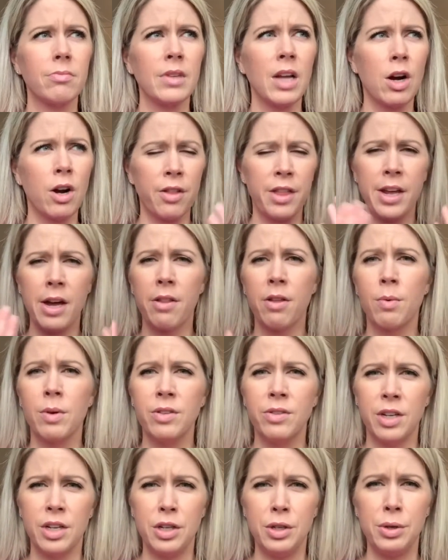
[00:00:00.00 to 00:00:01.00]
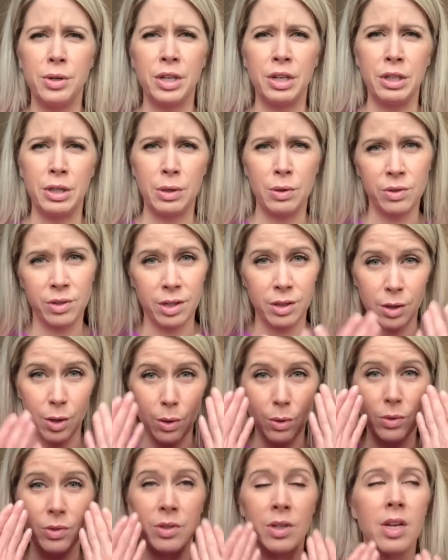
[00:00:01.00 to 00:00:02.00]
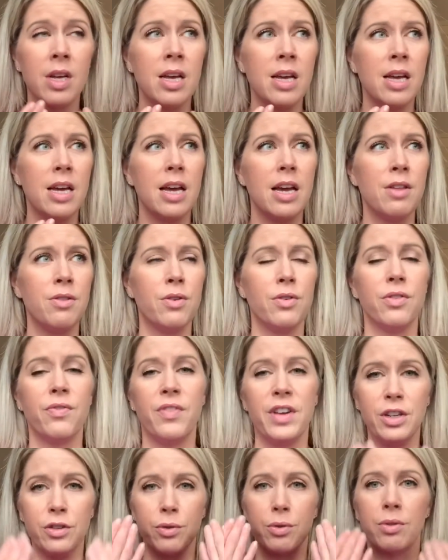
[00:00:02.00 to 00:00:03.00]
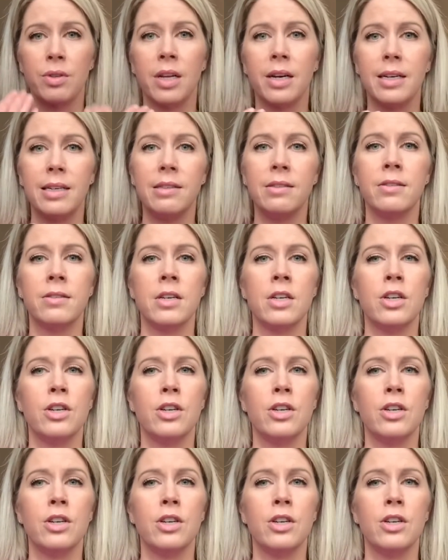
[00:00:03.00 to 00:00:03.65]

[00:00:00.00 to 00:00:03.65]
or the other ones that you can use in those facial lines.